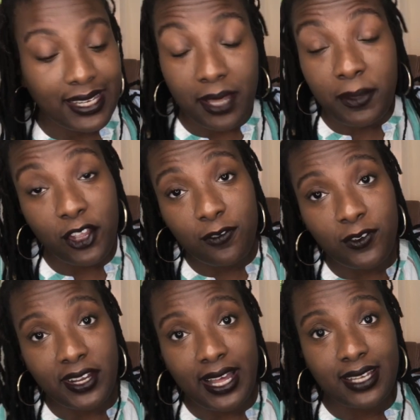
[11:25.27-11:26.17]
And I'm here
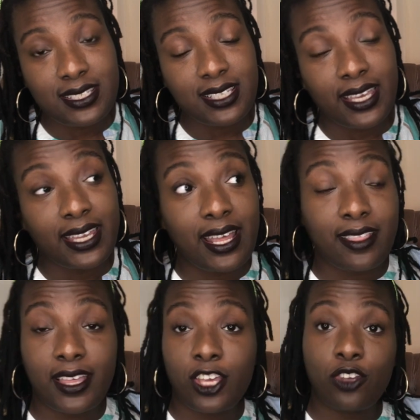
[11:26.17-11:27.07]
for it, honestly, and I
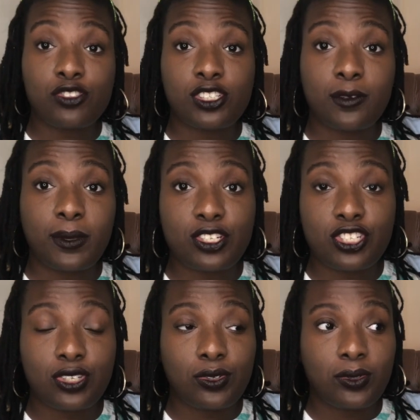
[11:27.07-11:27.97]
think you should be
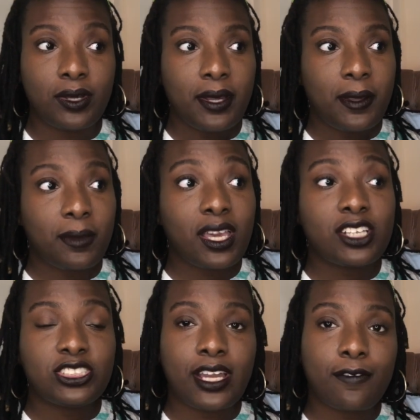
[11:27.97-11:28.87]
too,
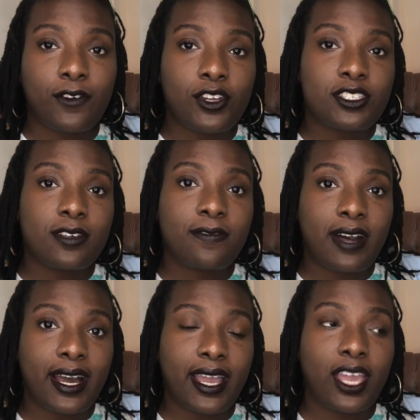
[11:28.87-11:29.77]
because
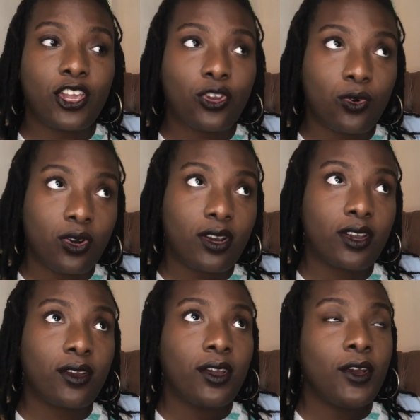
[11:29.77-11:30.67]
diversifying
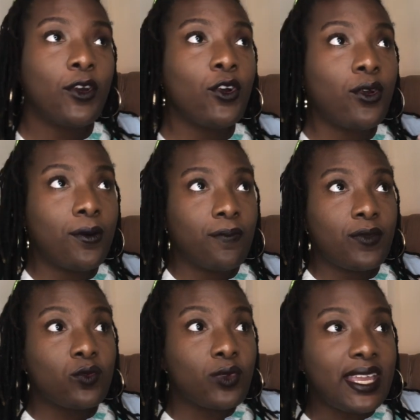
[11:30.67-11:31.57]
your
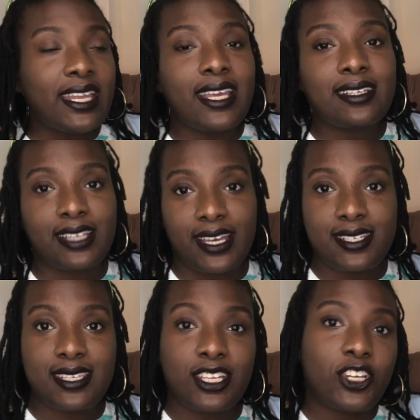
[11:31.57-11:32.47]
reading
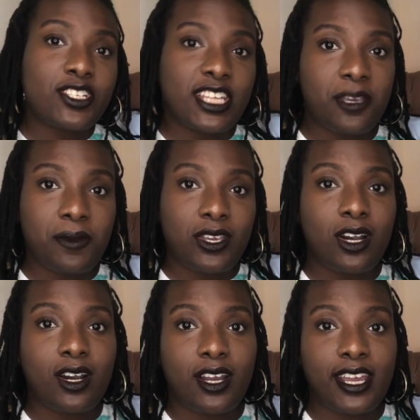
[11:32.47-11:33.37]
list and your T B
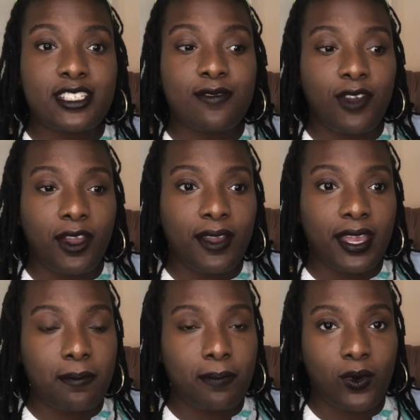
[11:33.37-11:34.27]
R is
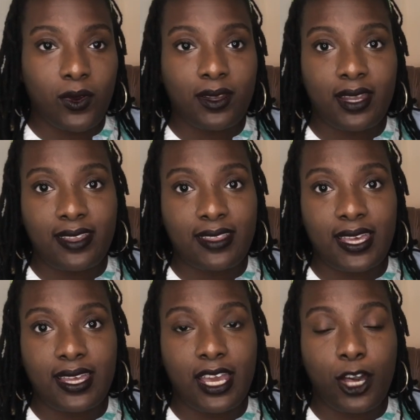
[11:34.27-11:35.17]
very important. I
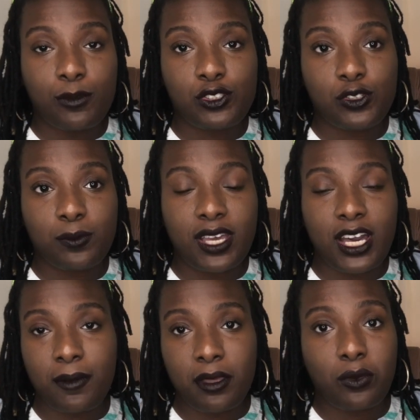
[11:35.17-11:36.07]
think it helps you
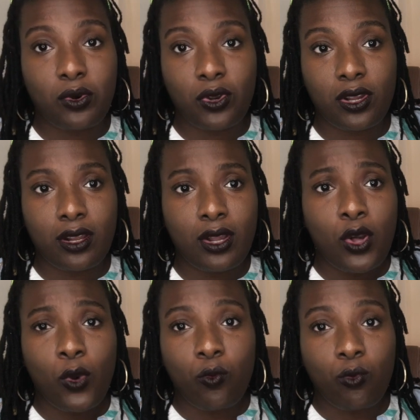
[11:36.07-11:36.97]
become a more
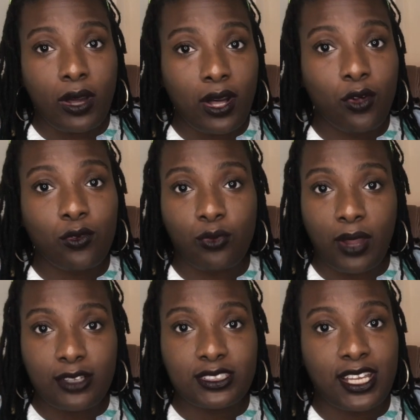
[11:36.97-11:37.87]

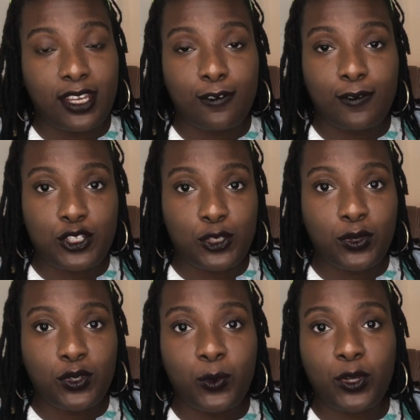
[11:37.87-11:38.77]
well-rounded
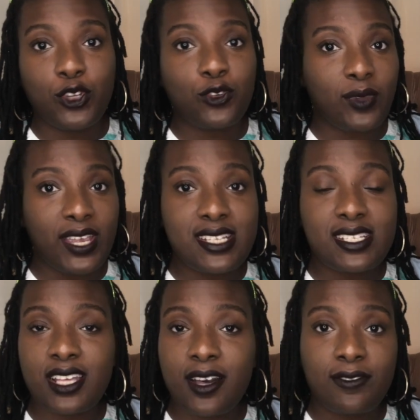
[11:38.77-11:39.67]
individual when you read
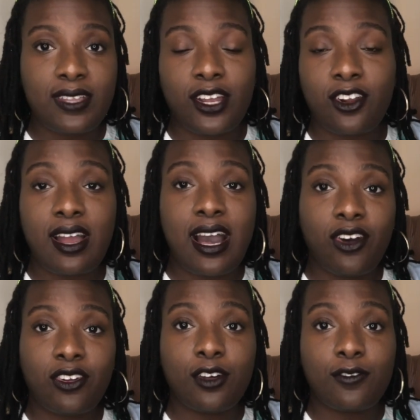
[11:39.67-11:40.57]
stuff that are
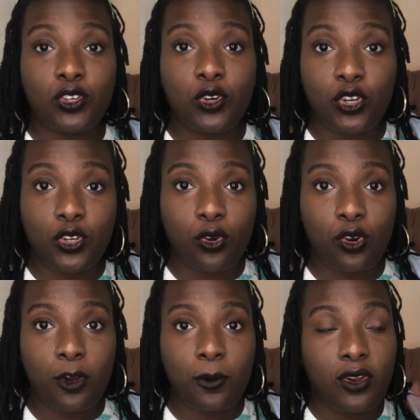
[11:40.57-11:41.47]
out of your
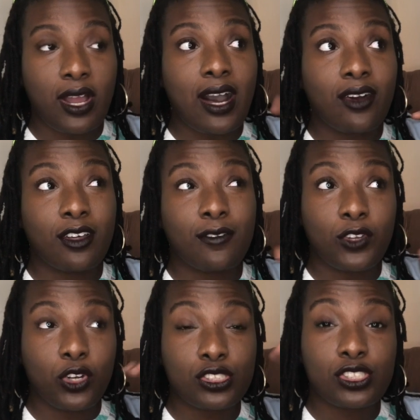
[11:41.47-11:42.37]
norm or out of
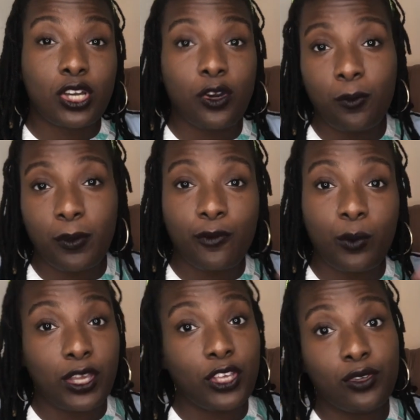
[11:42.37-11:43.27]
your scope of
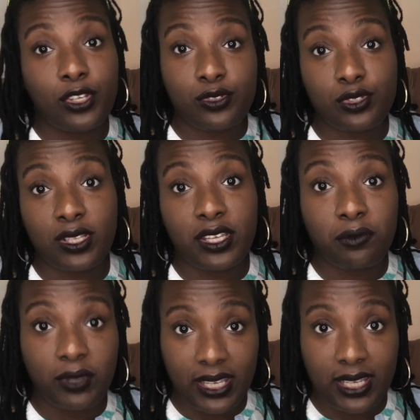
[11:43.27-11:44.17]
what you usually
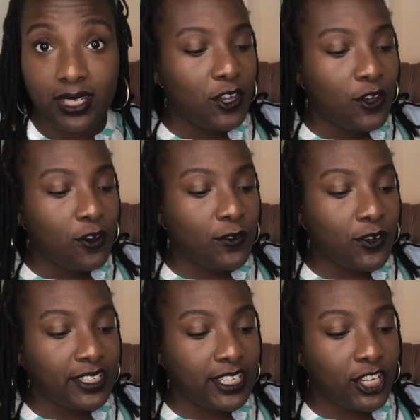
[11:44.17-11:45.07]
read.
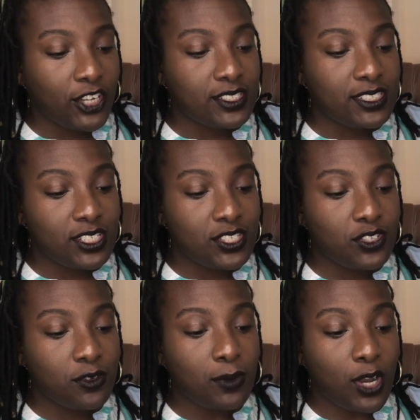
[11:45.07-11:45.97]
For years,
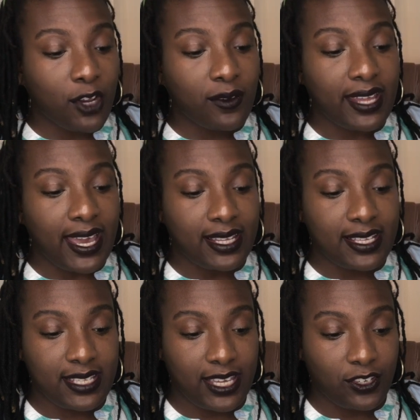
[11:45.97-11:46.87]
Sister Margaret
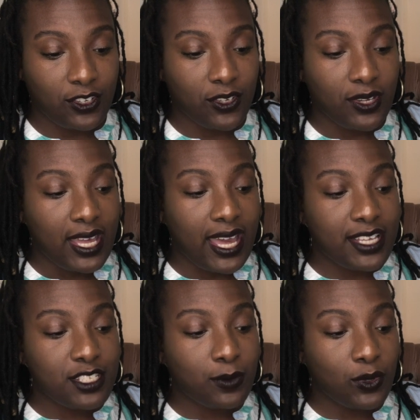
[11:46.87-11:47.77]
Alexander
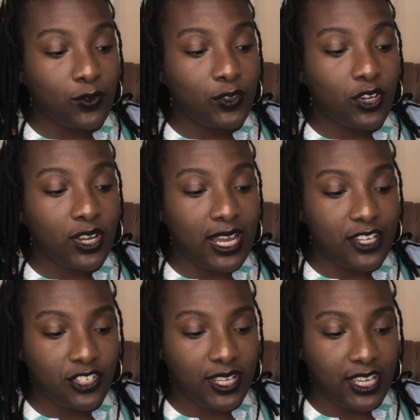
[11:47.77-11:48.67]
has moved her
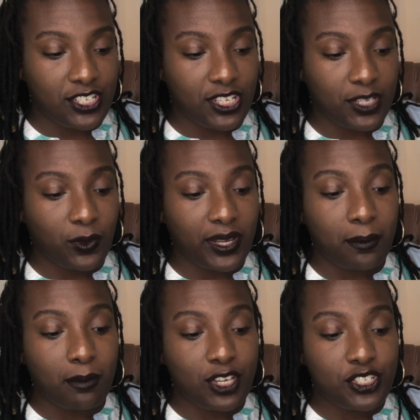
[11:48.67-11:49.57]
congregation with a
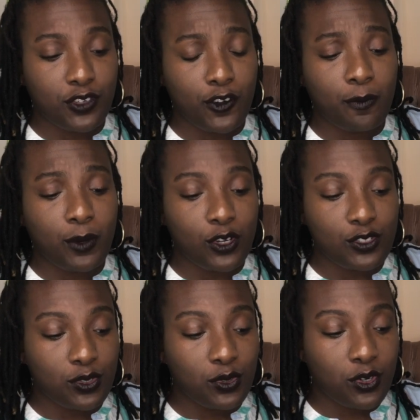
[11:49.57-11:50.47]
mixture of
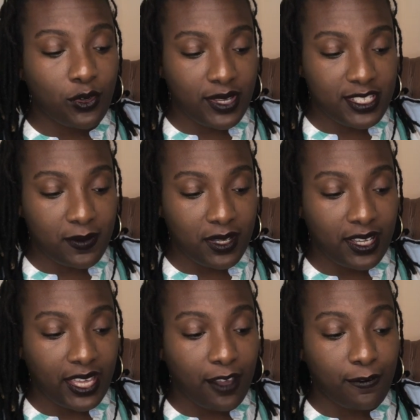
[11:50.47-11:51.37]
personal
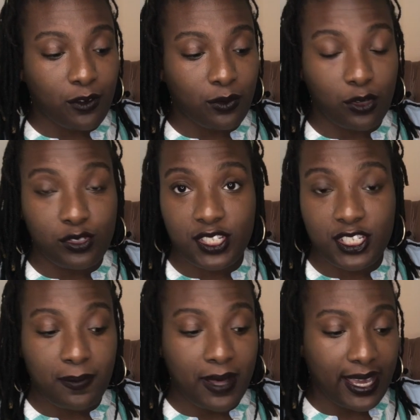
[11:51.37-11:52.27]
charisma and
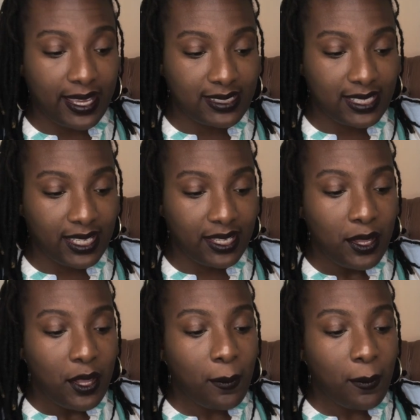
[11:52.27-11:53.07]
ferocious piety.